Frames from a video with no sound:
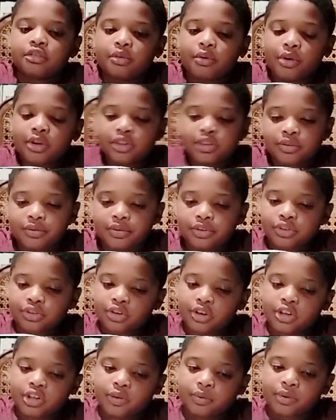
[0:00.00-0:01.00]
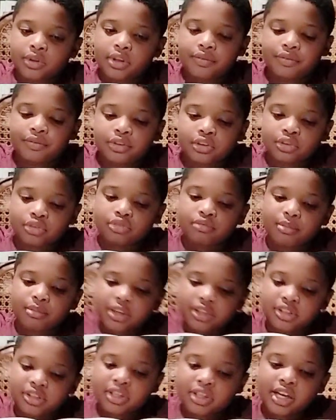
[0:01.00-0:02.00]
going to return it when I finished with
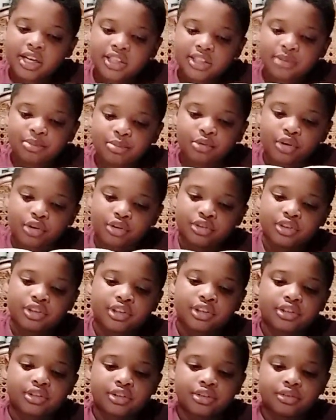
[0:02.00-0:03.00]
my science project.